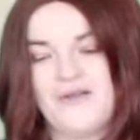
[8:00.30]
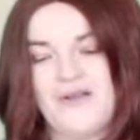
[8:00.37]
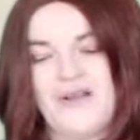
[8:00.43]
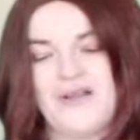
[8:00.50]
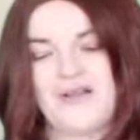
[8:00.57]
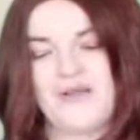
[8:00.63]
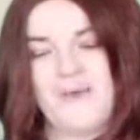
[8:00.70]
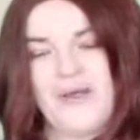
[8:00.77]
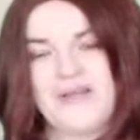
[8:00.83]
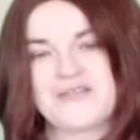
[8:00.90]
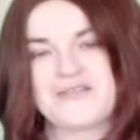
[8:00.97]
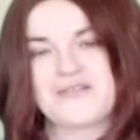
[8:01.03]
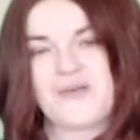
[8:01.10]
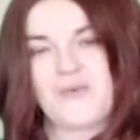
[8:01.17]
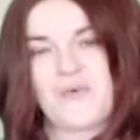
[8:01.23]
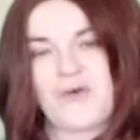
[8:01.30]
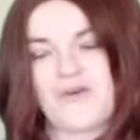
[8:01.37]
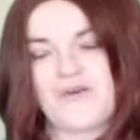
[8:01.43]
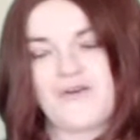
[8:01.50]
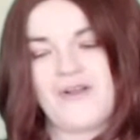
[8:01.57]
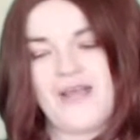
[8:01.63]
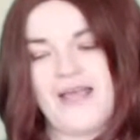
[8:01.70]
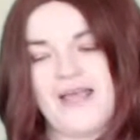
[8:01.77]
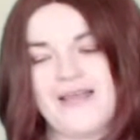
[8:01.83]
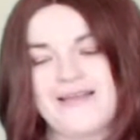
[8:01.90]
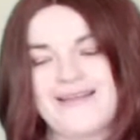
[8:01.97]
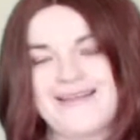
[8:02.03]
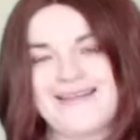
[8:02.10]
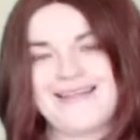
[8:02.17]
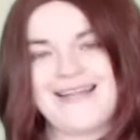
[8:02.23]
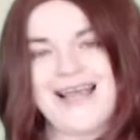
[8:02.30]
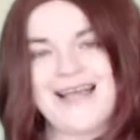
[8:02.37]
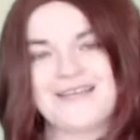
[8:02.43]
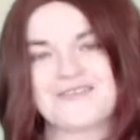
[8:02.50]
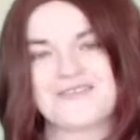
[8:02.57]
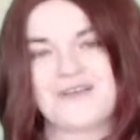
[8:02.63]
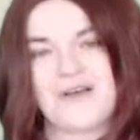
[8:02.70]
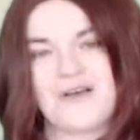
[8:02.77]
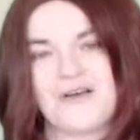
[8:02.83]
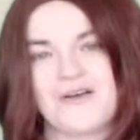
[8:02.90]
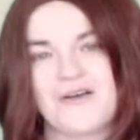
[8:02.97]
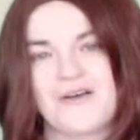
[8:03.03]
Right, question 1. In NASA,